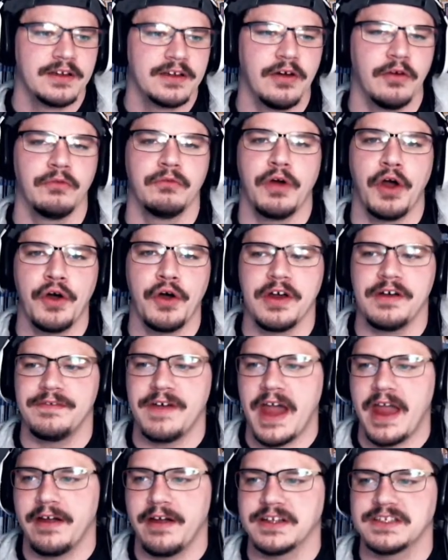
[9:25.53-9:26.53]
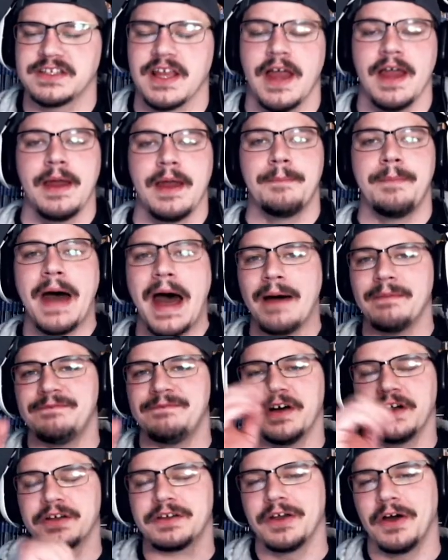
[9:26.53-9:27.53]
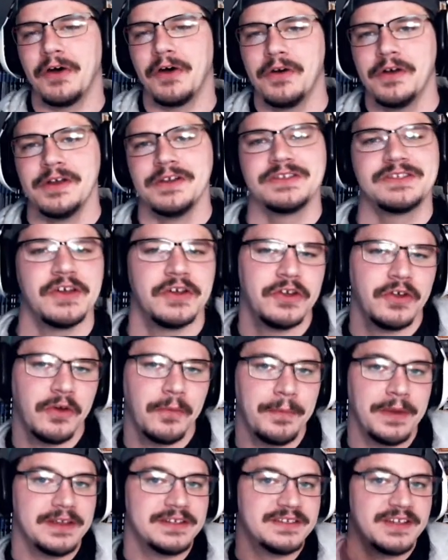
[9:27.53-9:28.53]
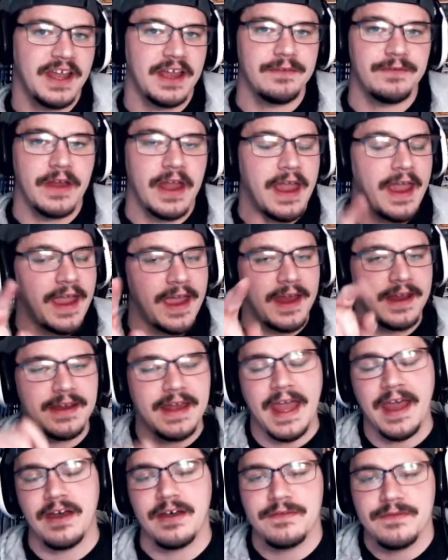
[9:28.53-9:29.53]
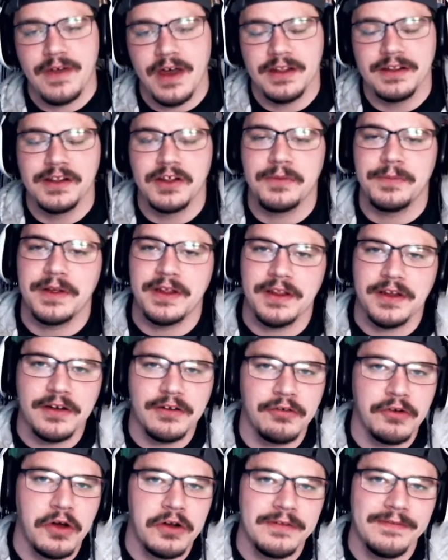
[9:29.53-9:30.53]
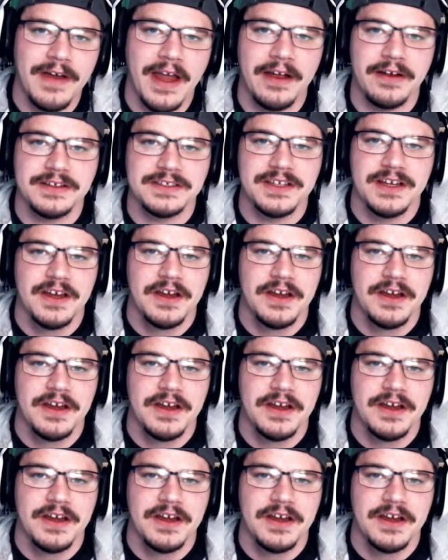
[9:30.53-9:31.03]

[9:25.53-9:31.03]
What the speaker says: coronavirus Pop Funko, so you'll be safe and have a little bit of the coronavirus.